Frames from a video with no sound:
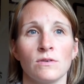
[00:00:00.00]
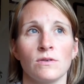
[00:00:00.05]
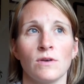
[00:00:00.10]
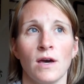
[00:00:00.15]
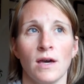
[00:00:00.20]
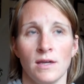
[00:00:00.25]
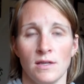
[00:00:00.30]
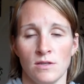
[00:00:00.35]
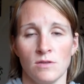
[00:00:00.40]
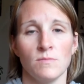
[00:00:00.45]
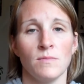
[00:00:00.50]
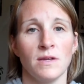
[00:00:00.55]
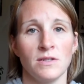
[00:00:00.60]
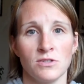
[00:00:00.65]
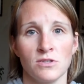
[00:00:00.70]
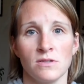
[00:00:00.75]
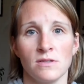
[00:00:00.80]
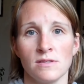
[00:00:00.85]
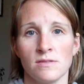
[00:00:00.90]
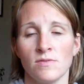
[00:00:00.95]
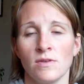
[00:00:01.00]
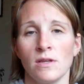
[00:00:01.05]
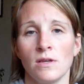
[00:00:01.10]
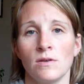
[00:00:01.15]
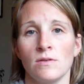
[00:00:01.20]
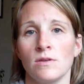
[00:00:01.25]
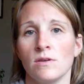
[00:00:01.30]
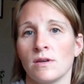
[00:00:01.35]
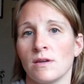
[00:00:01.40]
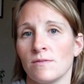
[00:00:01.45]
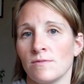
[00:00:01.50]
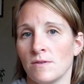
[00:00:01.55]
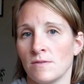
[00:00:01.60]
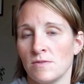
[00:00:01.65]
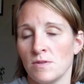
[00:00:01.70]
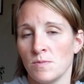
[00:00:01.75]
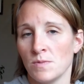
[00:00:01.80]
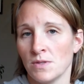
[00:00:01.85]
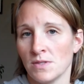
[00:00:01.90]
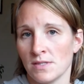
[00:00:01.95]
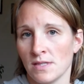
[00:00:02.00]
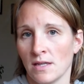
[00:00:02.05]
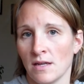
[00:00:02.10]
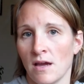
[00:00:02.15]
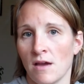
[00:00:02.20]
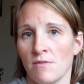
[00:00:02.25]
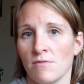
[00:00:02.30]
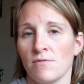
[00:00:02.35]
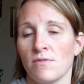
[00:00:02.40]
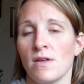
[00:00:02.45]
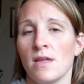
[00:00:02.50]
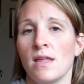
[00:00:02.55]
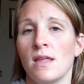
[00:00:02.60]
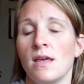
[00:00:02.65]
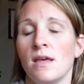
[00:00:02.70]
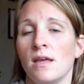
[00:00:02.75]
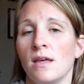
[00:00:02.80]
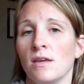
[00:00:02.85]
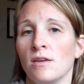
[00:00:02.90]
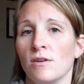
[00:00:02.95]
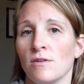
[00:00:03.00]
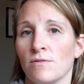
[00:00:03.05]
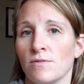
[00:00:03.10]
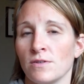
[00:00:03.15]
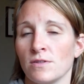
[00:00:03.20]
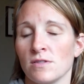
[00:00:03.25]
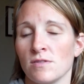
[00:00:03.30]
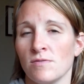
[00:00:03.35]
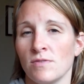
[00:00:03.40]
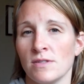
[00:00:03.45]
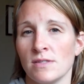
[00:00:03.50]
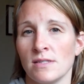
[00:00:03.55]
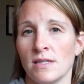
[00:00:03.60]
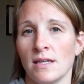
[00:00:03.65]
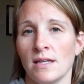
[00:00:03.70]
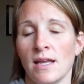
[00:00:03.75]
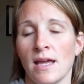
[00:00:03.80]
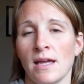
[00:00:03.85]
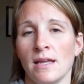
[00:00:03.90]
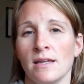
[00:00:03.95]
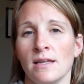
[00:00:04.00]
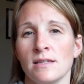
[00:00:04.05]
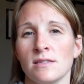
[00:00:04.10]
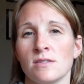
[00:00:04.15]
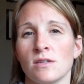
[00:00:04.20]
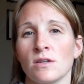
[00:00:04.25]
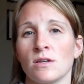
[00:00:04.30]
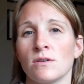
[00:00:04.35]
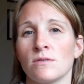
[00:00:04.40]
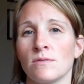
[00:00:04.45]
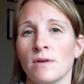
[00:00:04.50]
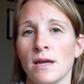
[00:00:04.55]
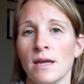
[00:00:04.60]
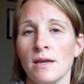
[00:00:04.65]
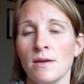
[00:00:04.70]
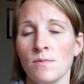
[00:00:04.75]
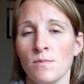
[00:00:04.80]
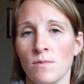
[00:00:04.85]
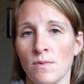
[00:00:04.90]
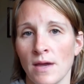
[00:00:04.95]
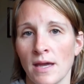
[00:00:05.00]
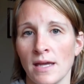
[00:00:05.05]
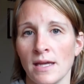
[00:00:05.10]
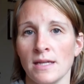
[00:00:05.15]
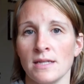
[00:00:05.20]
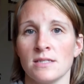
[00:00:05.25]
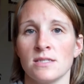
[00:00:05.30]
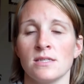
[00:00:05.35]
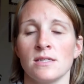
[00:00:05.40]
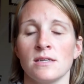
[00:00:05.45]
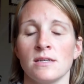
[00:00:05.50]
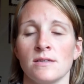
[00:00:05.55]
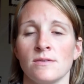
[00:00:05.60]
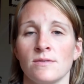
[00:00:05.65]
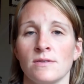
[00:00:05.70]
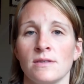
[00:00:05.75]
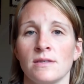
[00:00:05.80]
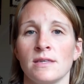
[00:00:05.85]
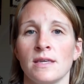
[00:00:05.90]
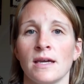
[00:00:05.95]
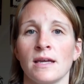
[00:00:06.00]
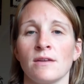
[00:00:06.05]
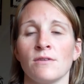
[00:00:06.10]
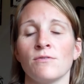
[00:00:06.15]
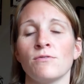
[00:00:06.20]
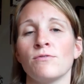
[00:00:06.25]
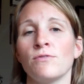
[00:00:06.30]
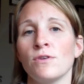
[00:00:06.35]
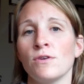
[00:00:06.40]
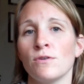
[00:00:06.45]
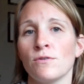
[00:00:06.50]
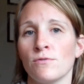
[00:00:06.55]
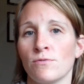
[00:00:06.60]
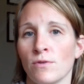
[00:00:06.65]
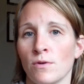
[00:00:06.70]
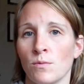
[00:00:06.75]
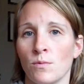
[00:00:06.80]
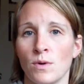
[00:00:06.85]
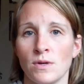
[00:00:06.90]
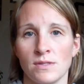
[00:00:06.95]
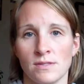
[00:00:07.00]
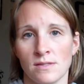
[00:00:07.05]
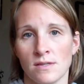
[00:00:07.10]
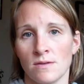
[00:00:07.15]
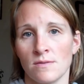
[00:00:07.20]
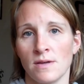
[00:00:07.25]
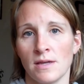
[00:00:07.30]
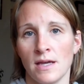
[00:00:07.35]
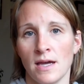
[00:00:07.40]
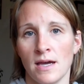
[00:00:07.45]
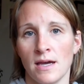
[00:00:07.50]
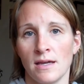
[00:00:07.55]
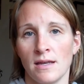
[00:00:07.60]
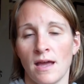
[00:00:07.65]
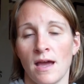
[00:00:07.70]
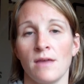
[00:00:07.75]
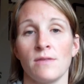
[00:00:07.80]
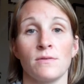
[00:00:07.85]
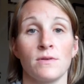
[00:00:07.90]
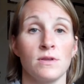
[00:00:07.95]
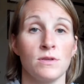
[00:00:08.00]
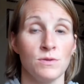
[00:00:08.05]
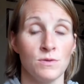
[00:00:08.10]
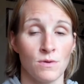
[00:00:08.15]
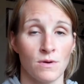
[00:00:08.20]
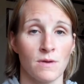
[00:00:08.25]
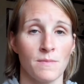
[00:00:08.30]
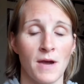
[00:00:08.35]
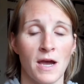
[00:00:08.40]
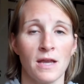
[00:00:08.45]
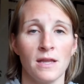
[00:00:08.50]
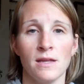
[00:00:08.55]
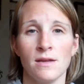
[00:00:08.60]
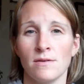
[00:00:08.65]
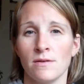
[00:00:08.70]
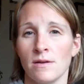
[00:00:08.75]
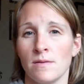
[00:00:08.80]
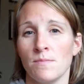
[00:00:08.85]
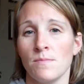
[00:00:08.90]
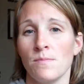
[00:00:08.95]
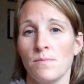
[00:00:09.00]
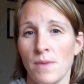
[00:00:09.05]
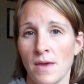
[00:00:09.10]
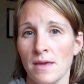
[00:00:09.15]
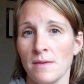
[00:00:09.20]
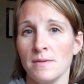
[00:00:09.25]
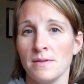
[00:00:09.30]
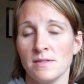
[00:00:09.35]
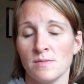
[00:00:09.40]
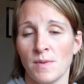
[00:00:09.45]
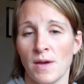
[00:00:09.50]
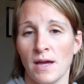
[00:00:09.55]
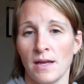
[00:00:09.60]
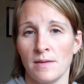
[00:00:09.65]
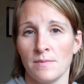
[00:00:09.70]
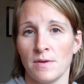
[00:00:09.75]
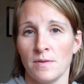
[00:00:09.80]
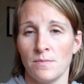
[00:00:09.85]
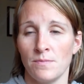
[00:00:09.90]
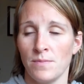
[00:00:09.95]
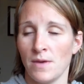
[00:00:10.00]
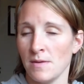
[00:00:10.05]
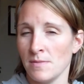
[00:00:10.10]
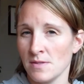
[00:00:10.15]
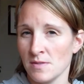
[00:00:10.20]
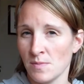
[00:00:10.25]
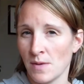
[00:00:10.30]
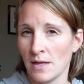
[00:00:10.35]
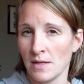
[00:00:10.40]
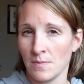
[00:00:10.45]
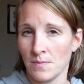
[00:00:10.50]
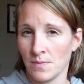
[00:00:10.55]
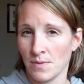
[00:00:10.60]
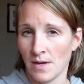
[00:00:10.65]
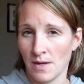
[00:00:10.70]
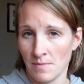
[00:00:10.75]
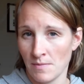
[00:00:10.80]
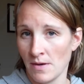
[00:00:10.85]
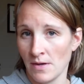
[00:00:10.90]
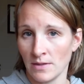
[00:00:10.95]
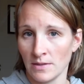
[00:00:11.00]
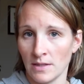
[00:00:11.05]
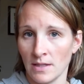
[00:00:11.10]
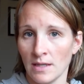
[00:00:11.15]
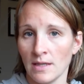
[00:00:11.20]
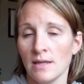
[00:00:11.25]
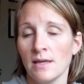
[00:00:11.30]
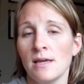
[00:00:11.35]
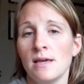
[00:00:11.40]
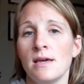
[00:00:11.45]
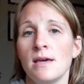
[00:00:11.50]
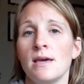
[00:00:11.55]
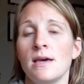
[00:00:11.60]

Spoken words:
and you mention this video, you'll get 50% off your first visit. And it's a great way to get a feel for what's going on either in your body or in baby's body, but baby's body primarily.